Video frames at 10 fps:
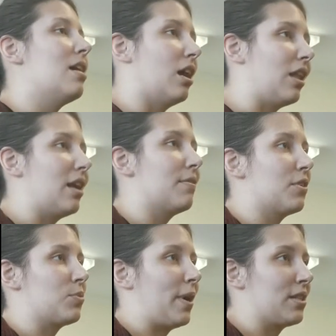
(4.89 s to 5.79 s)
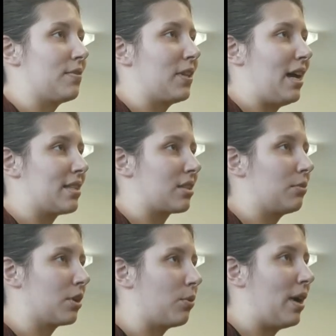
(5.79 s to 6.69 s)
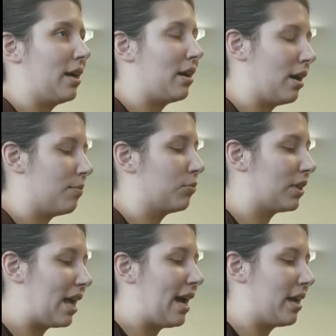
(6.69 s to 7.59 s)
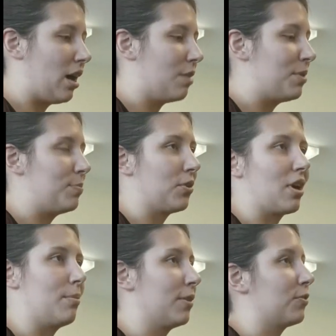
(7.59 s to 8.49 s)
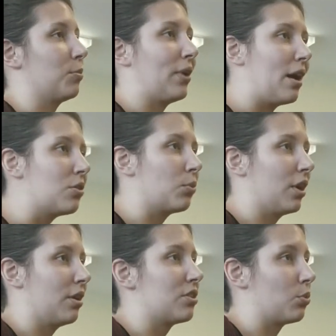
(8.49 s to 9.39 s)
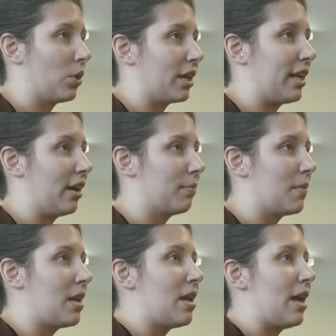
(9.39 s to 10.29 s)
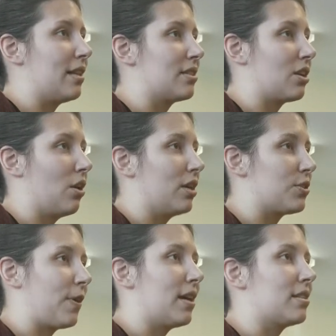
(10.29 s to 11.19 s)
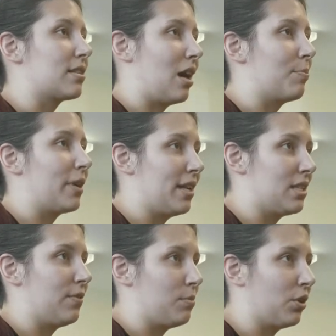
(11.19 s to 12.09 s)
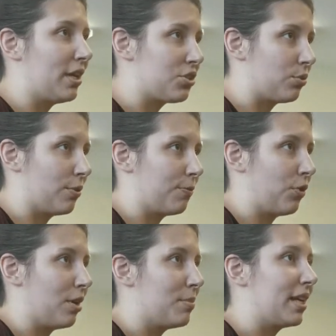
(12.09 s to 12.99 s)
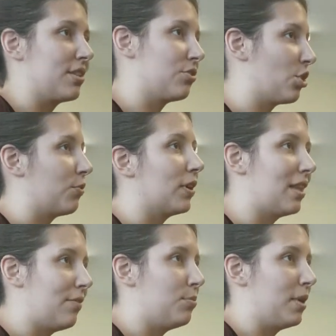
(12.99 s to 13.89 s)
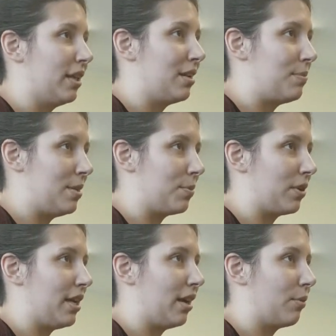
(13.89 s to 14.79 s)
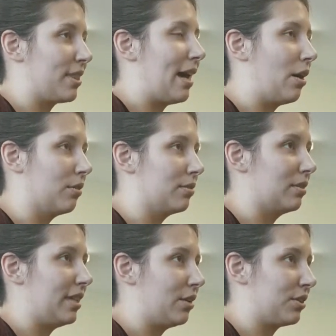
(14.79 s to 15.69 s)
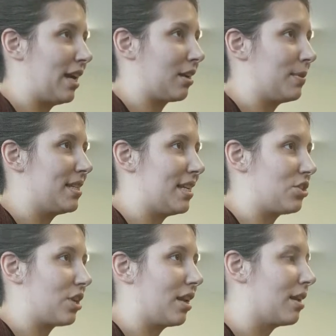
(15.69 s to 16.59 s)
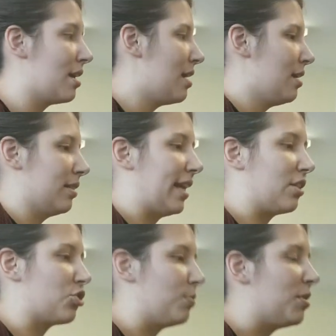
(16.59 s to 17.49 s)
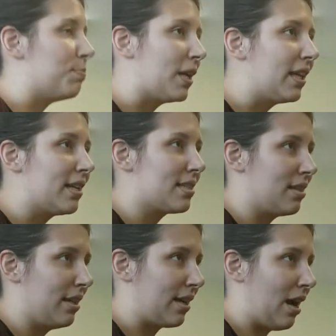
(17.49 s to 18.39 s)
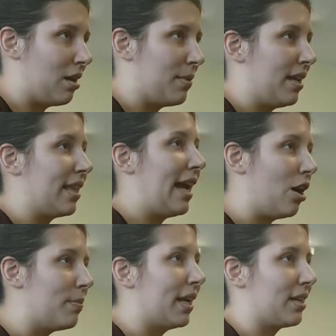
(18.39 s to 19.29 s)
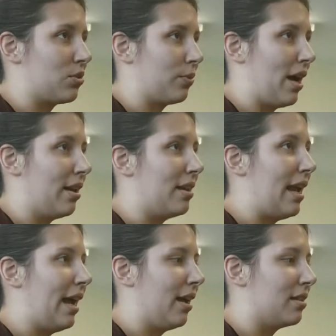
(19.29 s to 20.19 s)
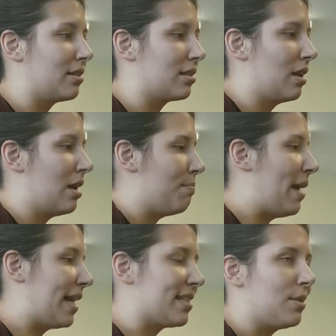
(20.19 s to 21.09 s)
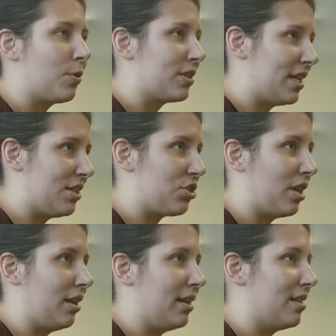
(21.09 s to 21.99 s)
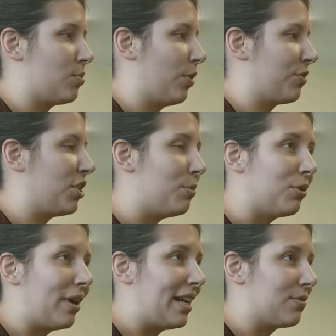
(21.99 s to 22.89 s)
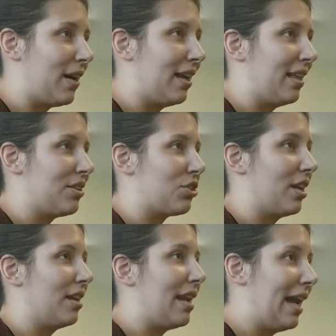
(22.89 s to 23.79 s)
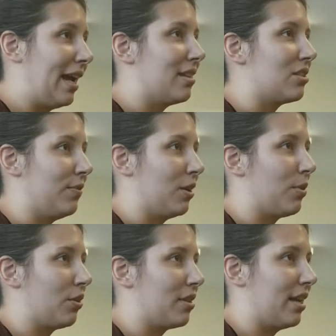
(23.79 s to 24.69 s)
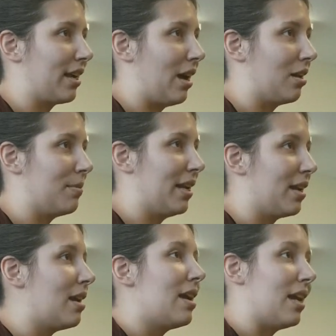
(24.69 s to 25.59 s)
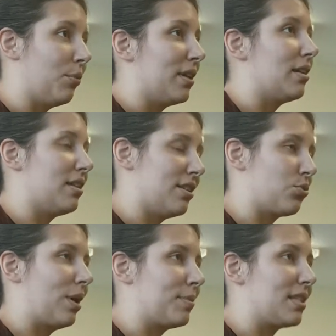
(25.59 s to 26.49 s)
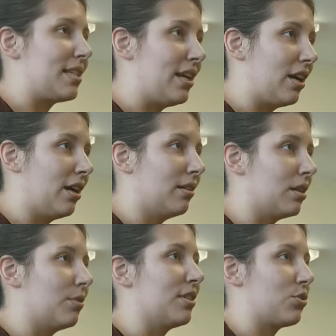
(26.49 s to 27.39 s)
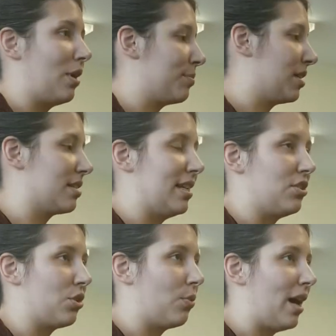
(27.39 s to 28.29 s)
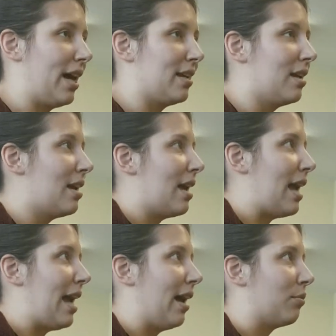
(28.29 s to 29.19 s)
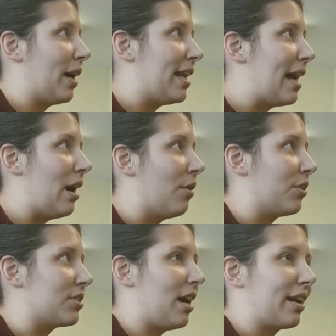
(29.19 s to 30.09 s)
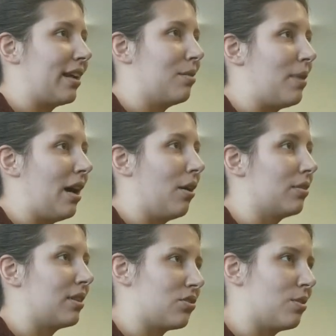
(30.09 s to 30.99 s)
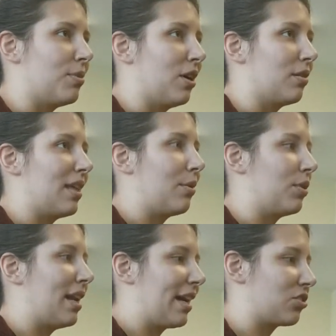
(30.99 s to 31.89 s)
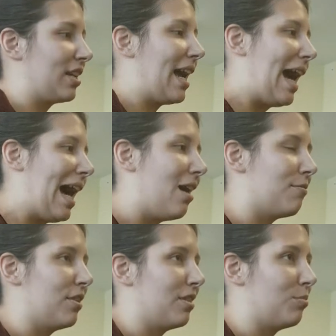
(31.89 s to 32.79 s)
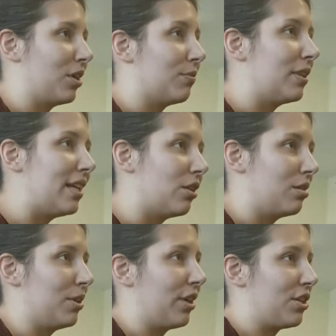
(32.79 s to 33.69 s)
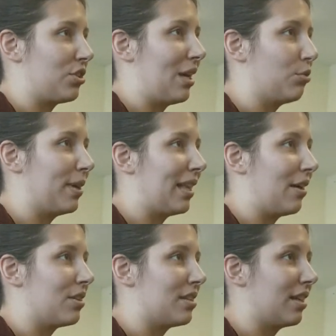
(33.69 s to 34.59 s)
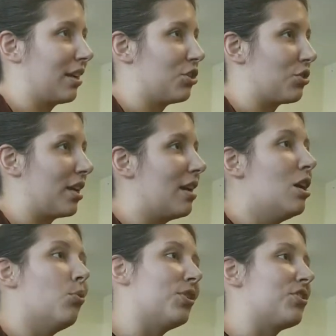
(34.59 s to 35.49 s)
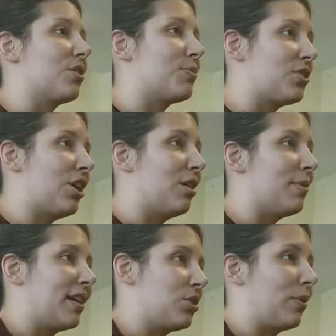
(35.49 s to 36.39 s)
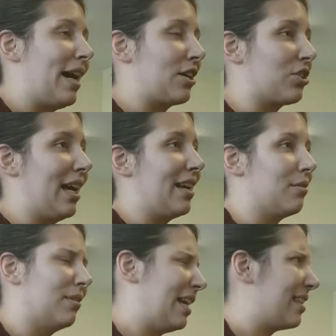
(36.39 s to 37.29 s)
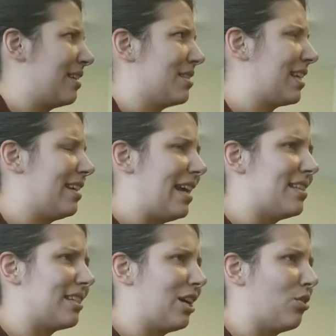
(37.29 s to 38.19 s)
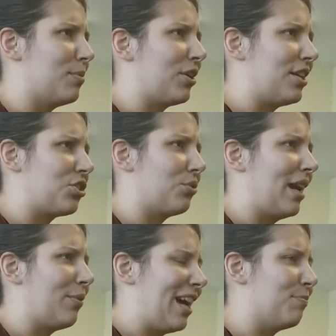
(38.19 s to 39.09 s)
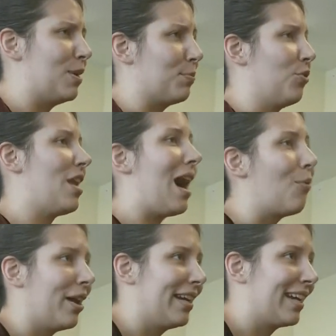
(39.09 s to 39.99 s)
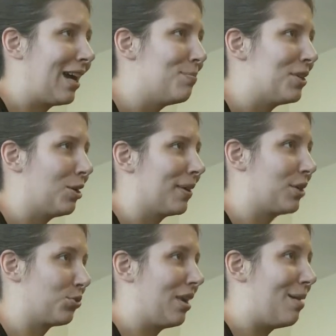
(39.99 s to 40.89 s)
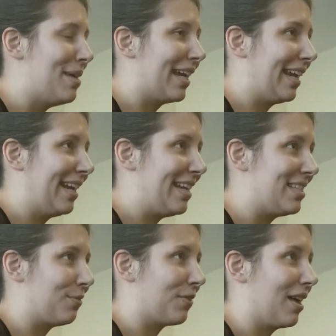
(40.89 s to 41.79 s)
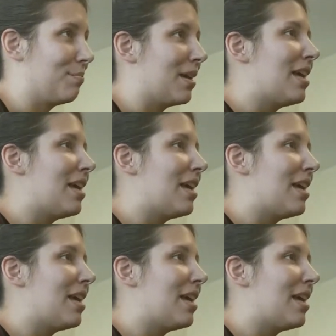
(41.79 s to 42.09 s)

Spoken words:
A lot of those parts of Alaska rely on people coming from around the world to work here. And so as far as comprehensive immigration reform, because there's over 11 million people here without legal documentation, they contribute billions to the economy, they help make us run, and mass deportation is both a human rights violation and a severe blow to the economy. It would disrupt us here, it would disrupt us nationwide, and right now they're talking about, there's a bill that would actually have the number of legal immigration that would be allowed into the country, which is absurd because we're actually at a net zero immigration rate. We have people not wanting to come here because we're not making it easy for them.